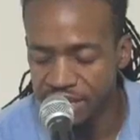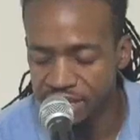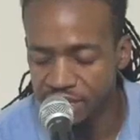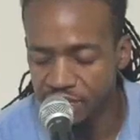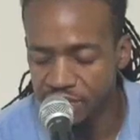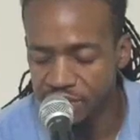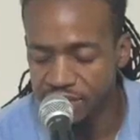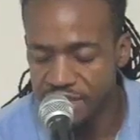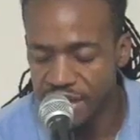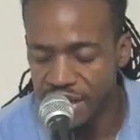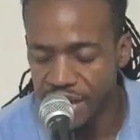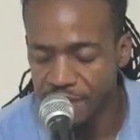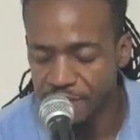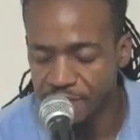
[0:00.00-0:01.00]
us for this
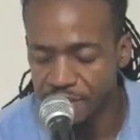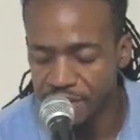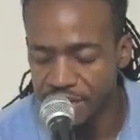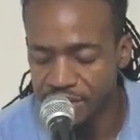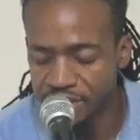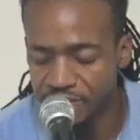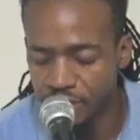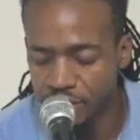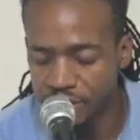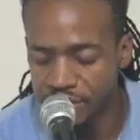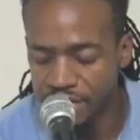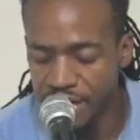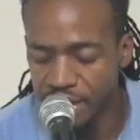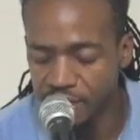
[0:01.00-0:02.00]
time of praise and for this
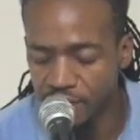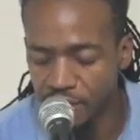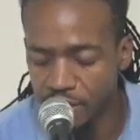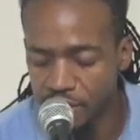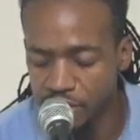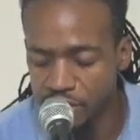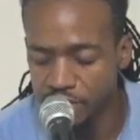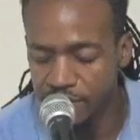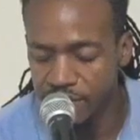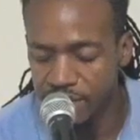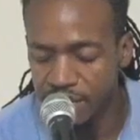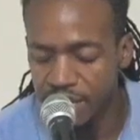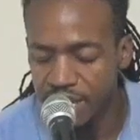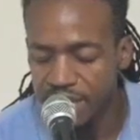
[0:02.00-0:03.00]
time of worship.
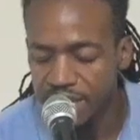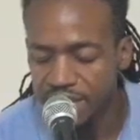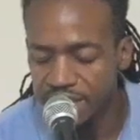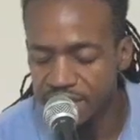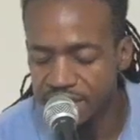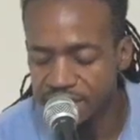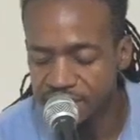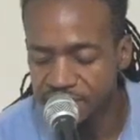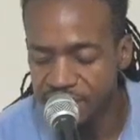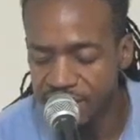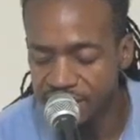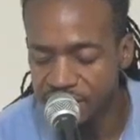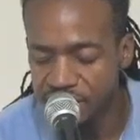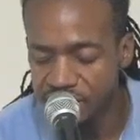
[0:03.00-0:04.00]
These things we
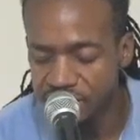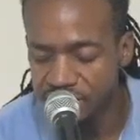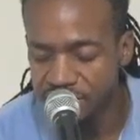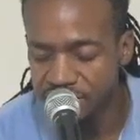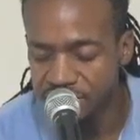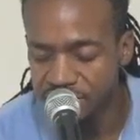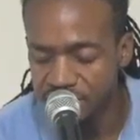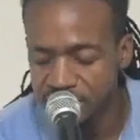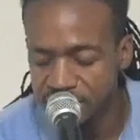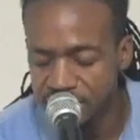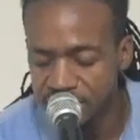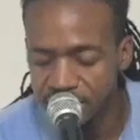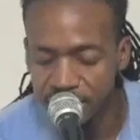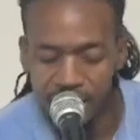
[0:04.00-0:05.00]
ask in your Son, Jesus'
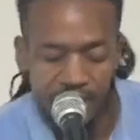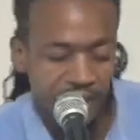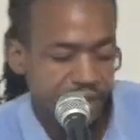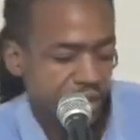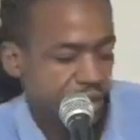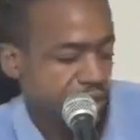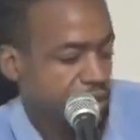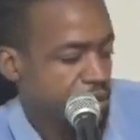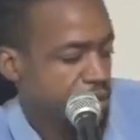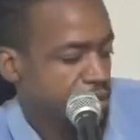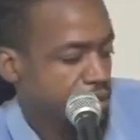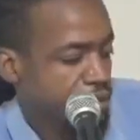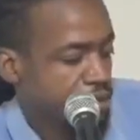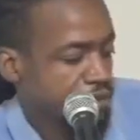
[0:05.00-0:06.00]
name, amen.
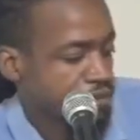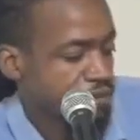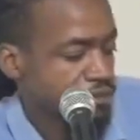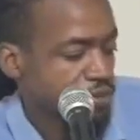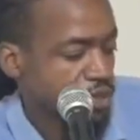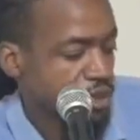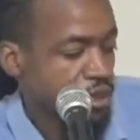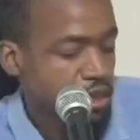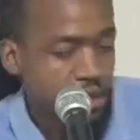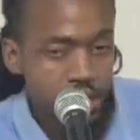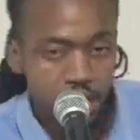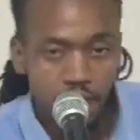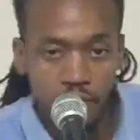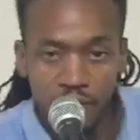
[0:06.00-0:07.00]

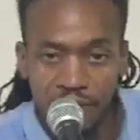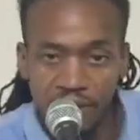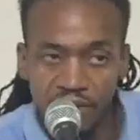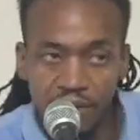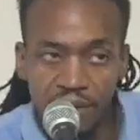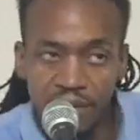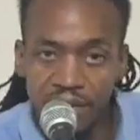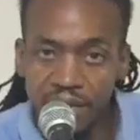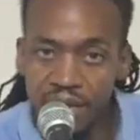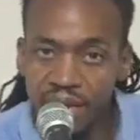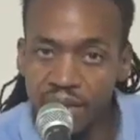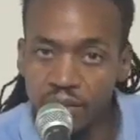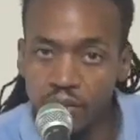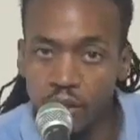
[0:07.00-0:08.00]
Good morning, everybody,
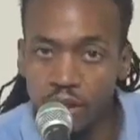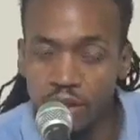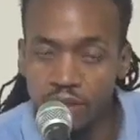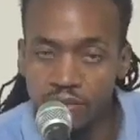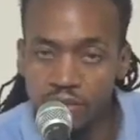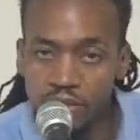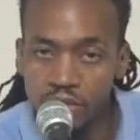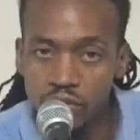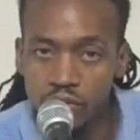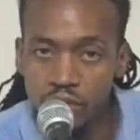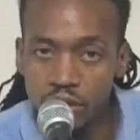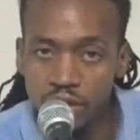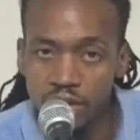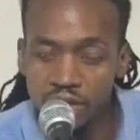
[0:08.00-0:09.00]
and welcome
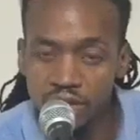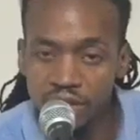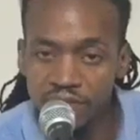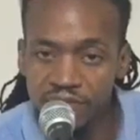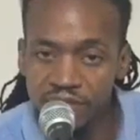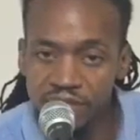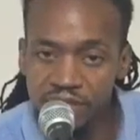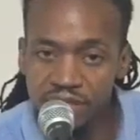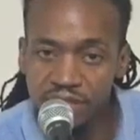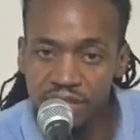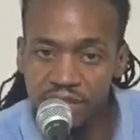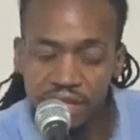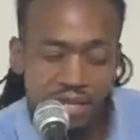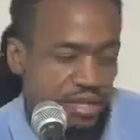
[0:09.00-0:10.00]
to our service
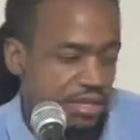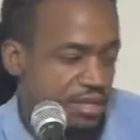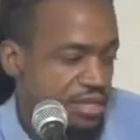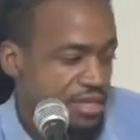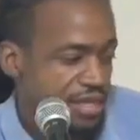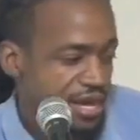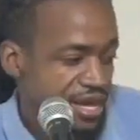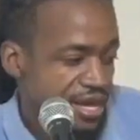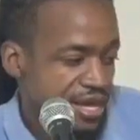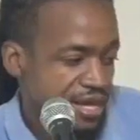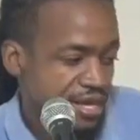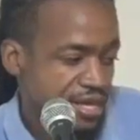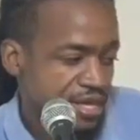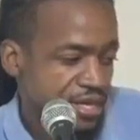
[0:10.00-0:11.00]

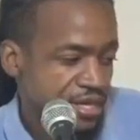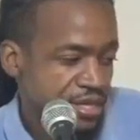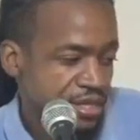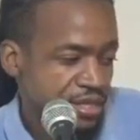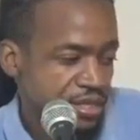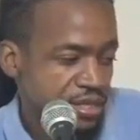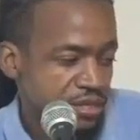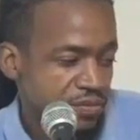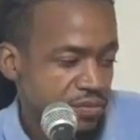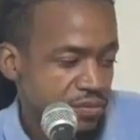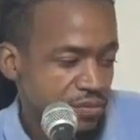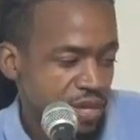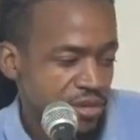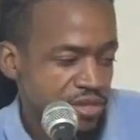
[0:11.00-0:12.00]
today is
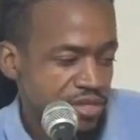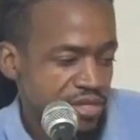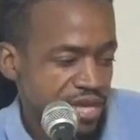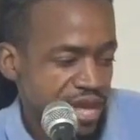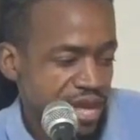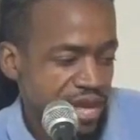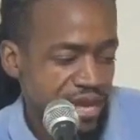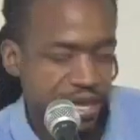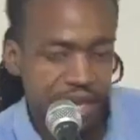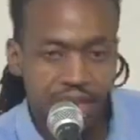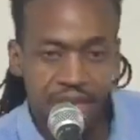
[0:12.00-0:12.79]
Mother's Day.